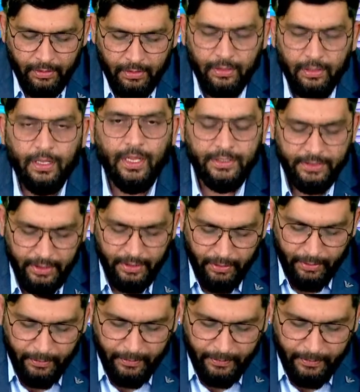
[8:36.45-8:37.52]
last
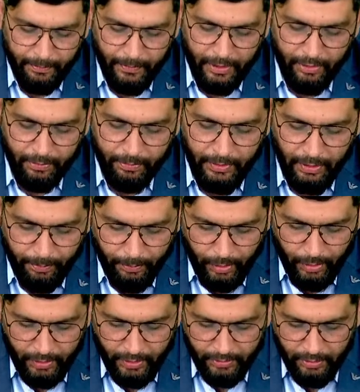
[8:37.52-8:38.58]
microbial
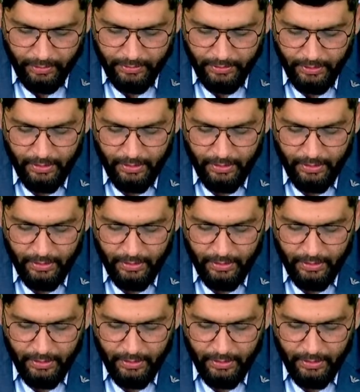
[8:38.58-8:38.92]
biotechnology.